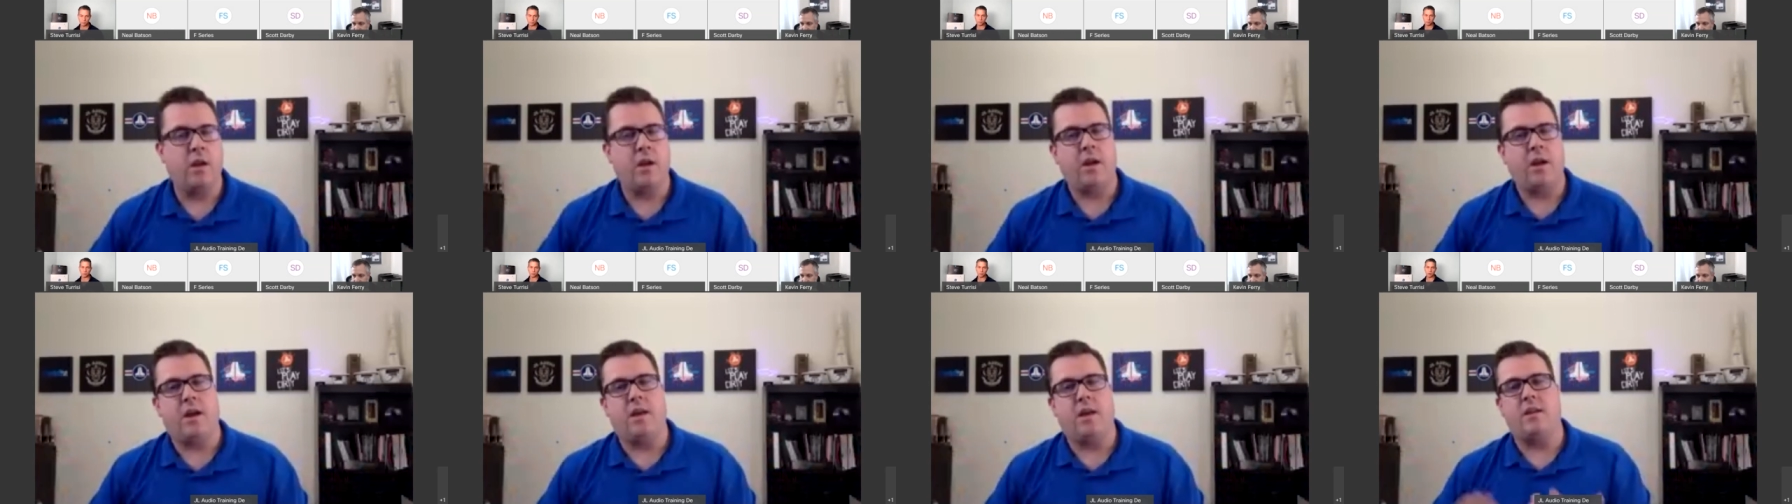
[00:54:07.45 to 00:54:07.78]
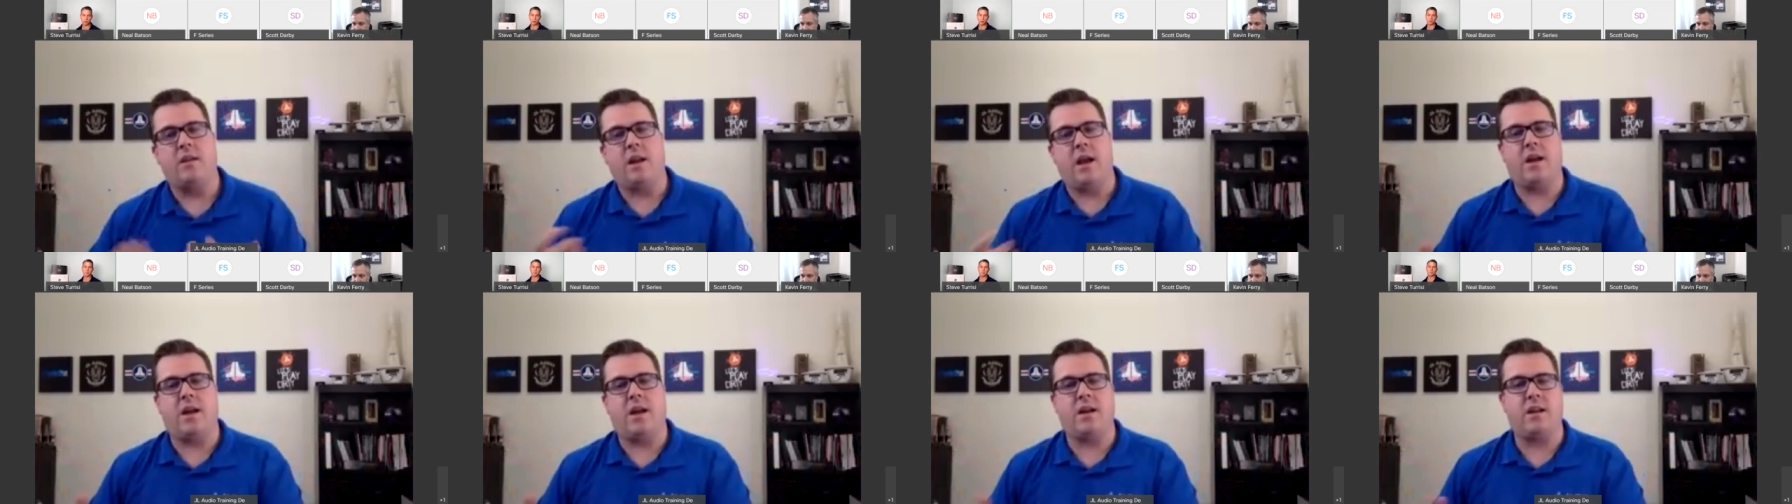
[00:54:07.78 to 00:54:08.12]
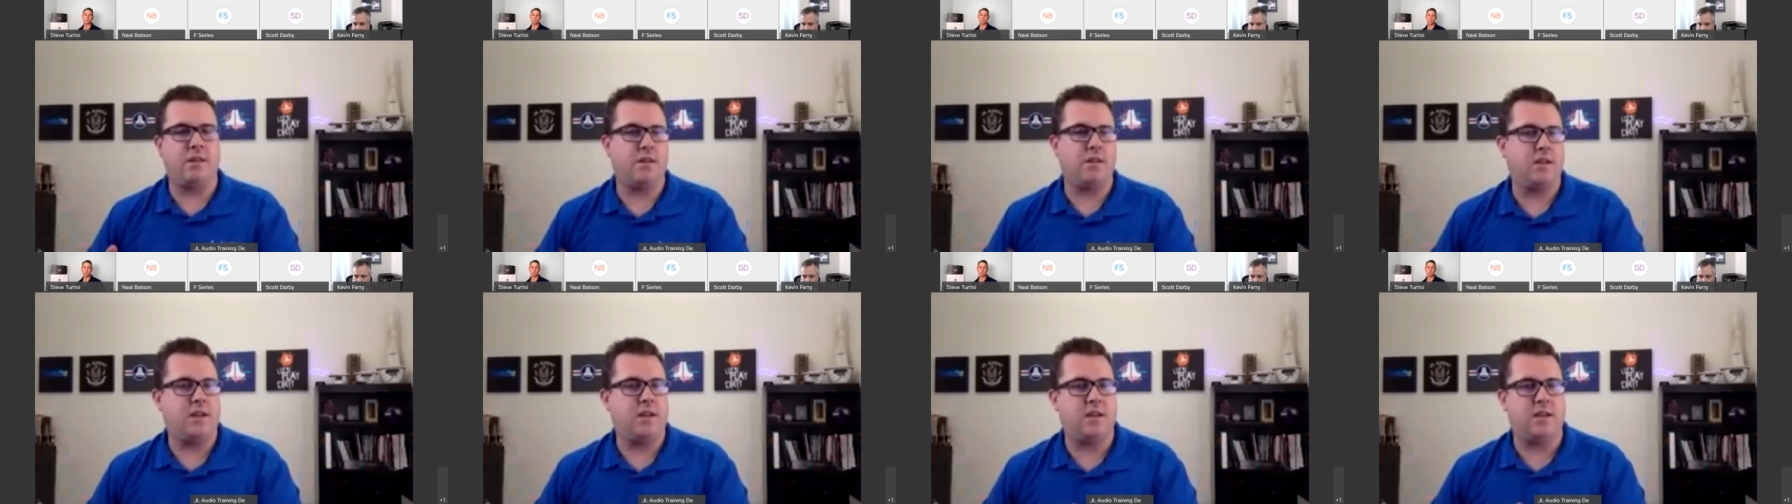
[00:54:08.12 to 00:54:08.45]
And then adding
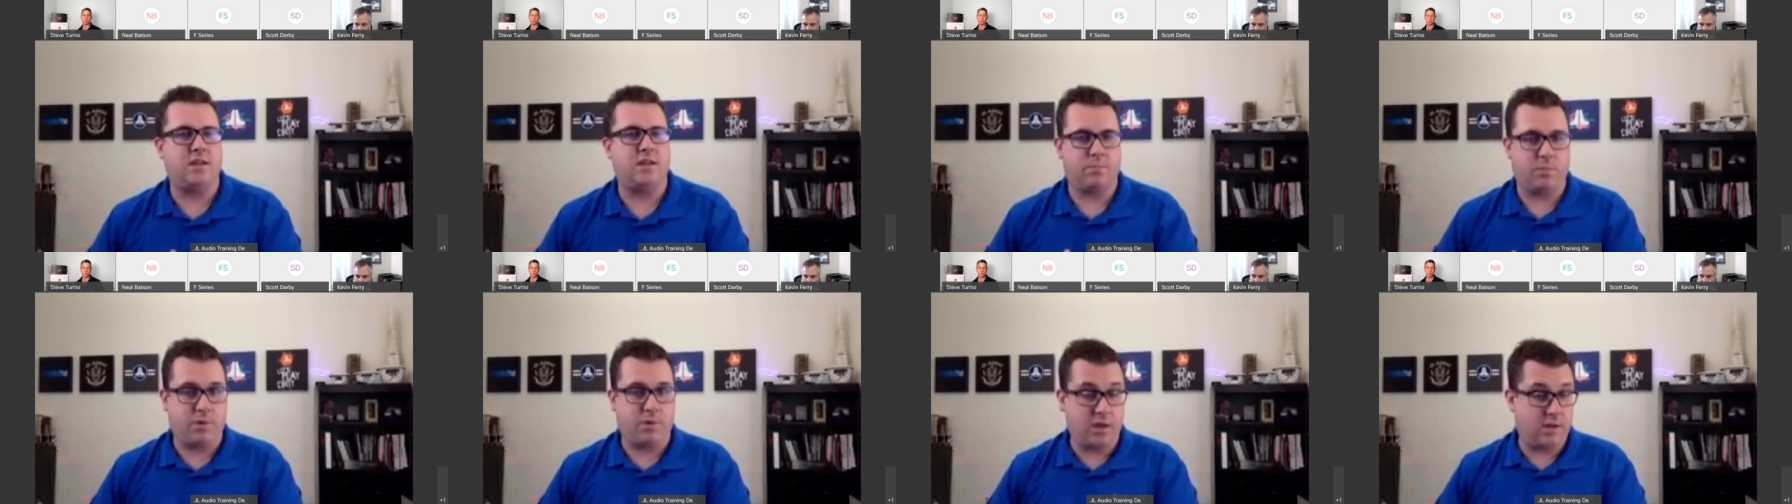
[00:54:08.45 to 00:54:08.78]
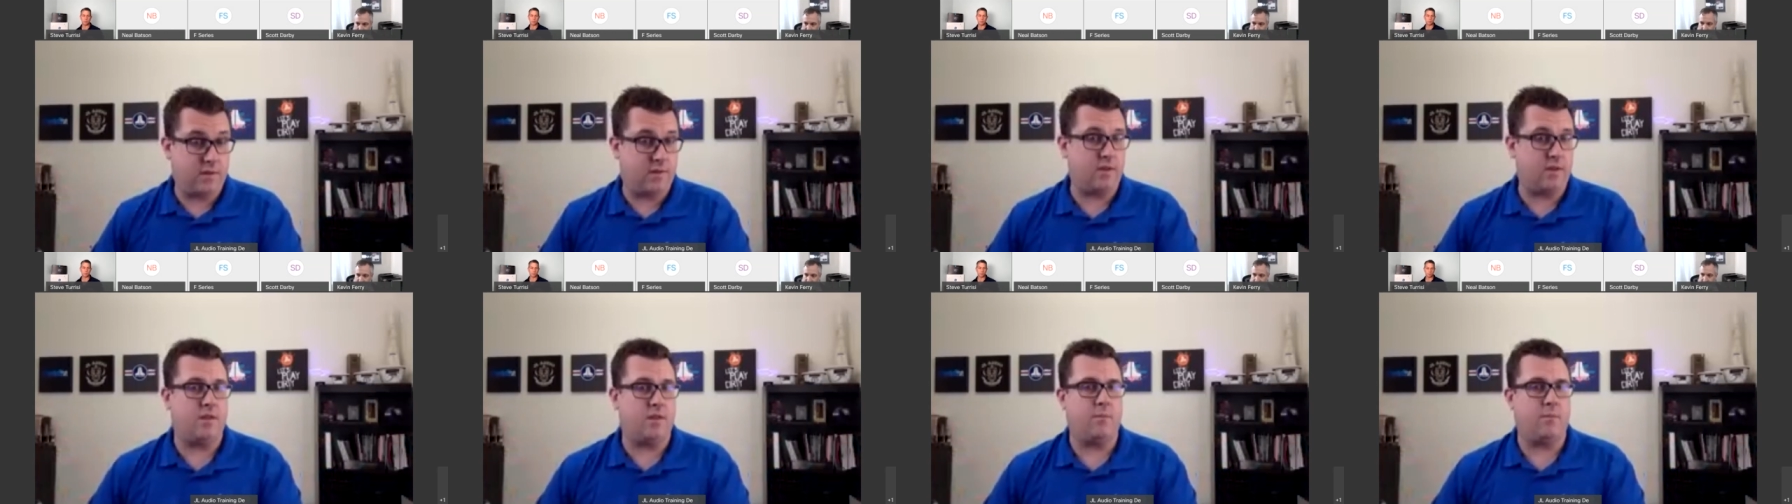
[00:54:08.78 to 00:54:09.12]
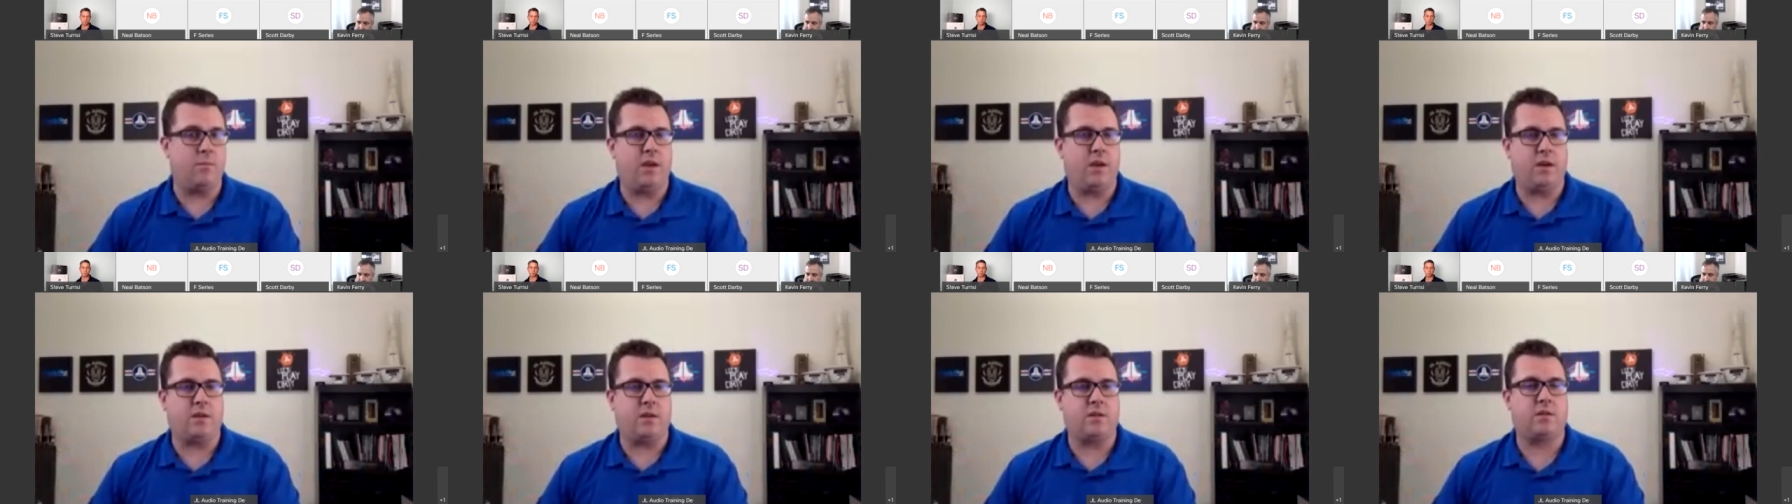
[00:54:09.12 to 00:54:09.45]
the DSP to the
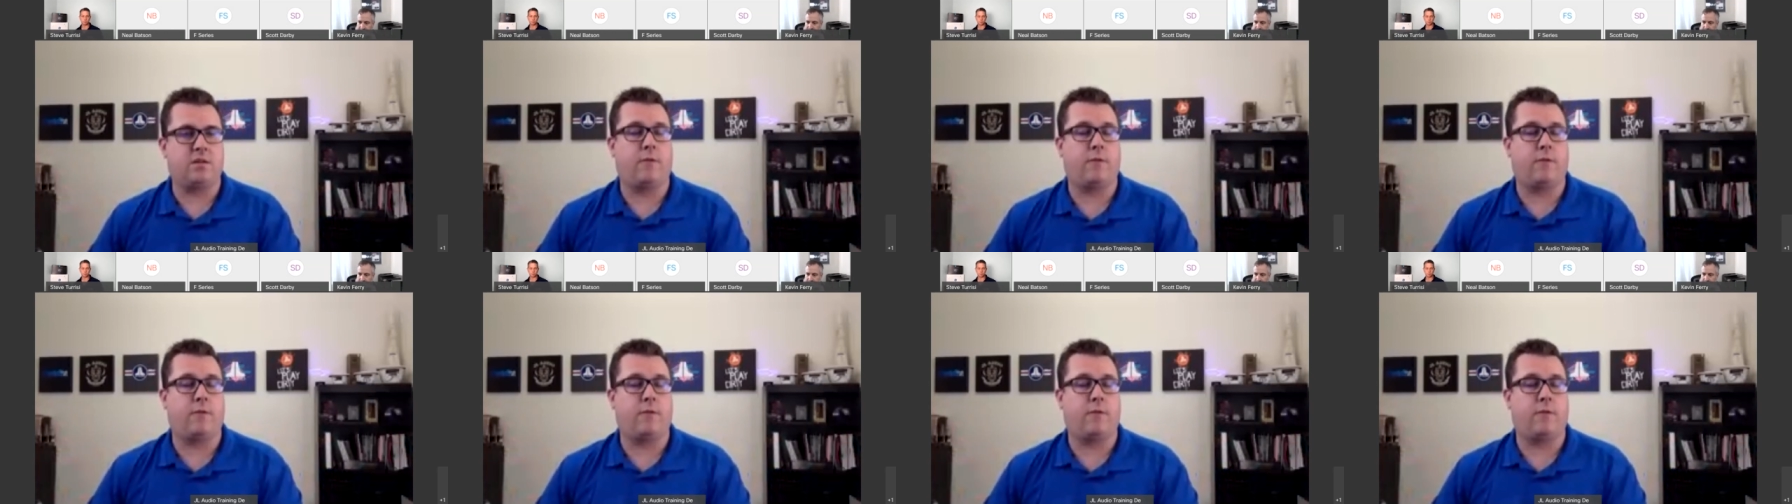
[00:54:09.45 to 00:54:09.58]
mix